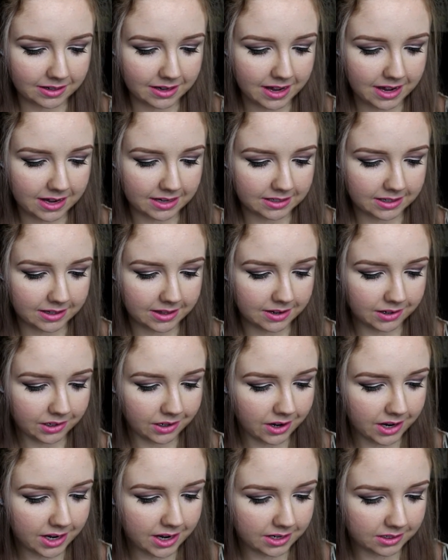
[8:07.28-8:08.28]
Yeah, so their
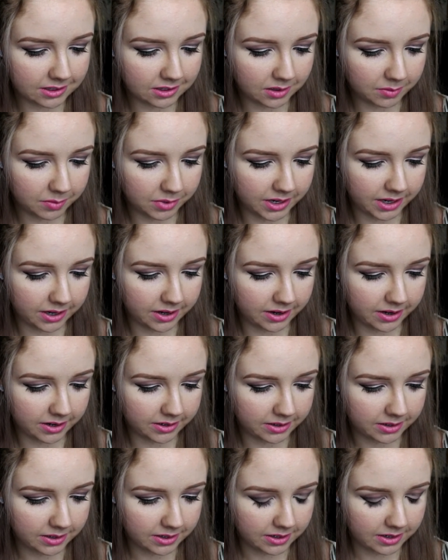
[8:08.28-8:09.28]
ingredients look pretty
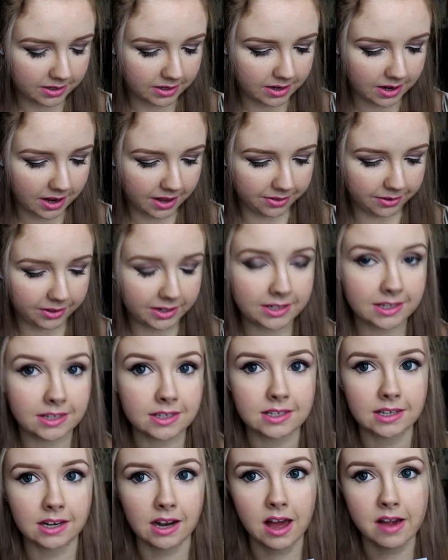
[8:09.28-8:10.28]
good. I thought it
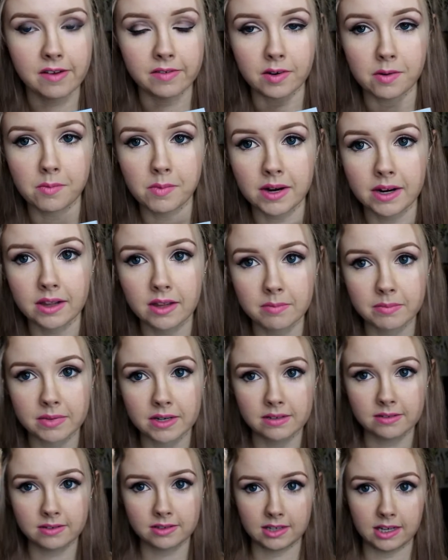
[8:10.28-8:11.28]
said saliva on one of them,
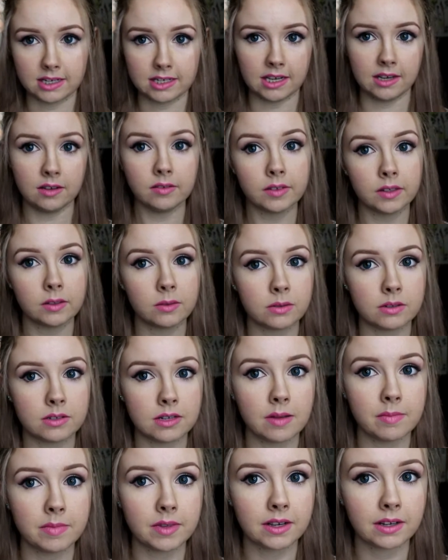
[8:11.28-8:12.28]
but it's sativa or
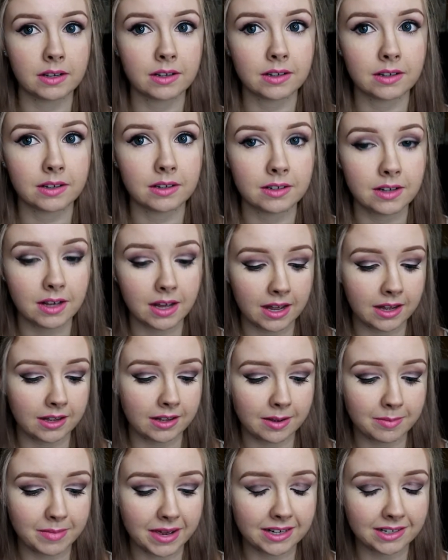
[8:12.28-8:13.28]
something.
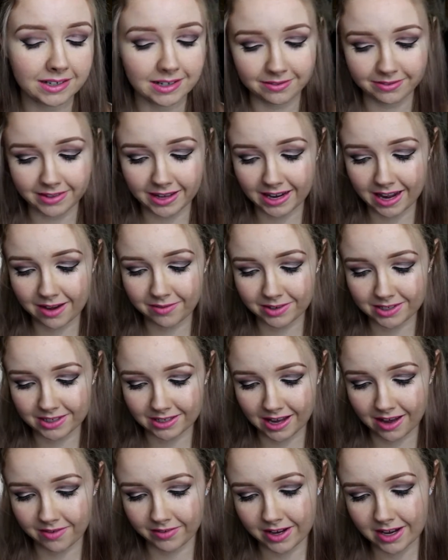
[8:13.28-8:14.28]
Imagine if they gave you
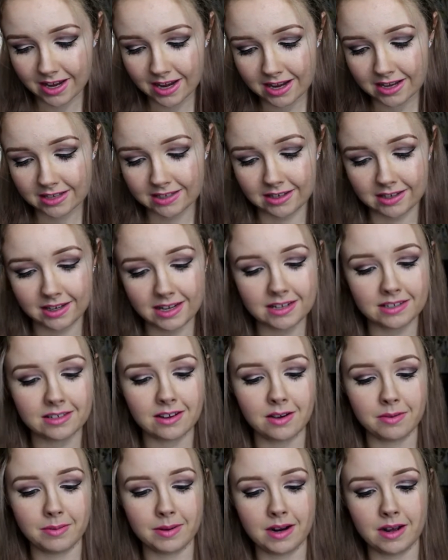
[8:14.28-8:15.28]
saliva. So let's
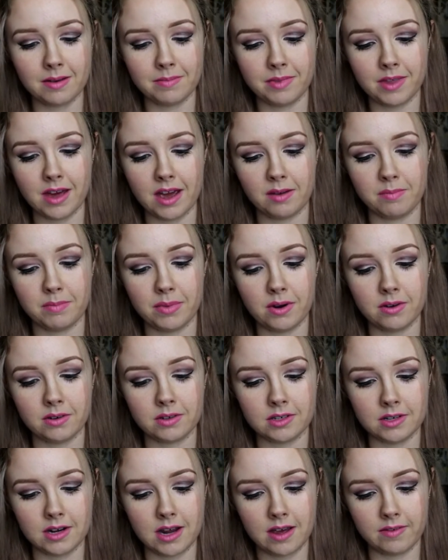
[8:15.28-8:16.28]
open up that
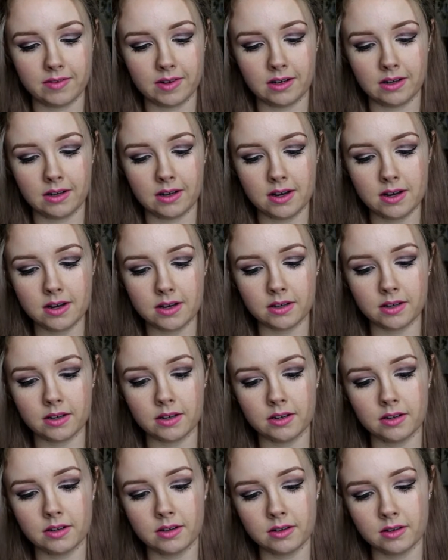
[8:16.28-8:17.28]
box and have a look.
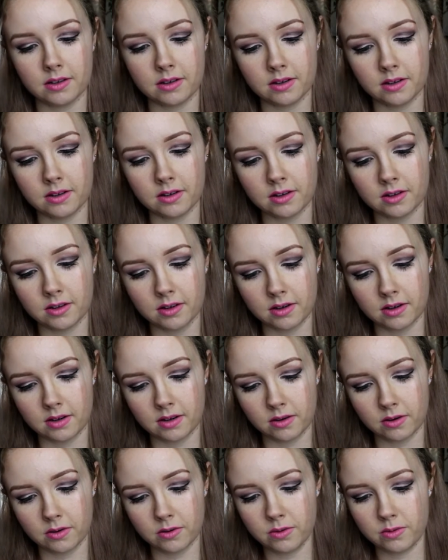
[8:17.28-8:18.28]

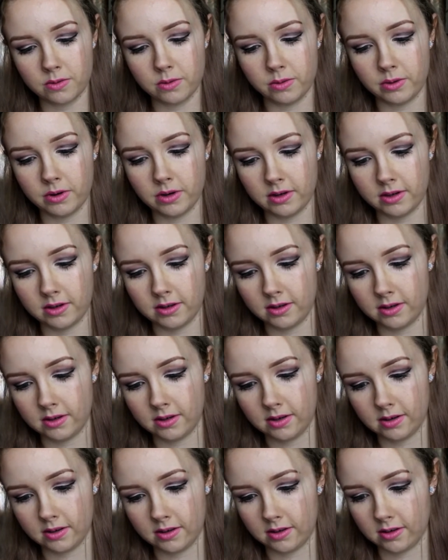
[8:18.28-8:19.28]
Ooh,
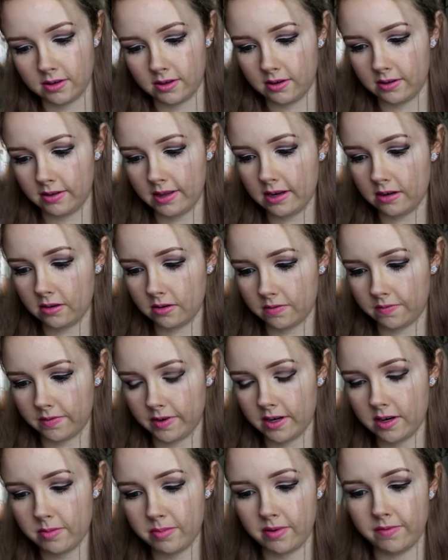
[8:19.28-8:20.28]
that looks
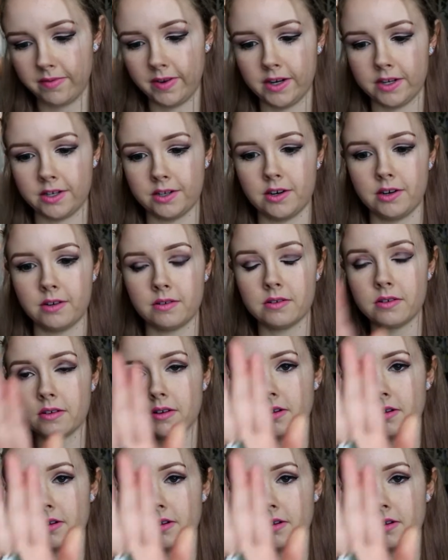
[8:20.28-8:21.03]
very professional.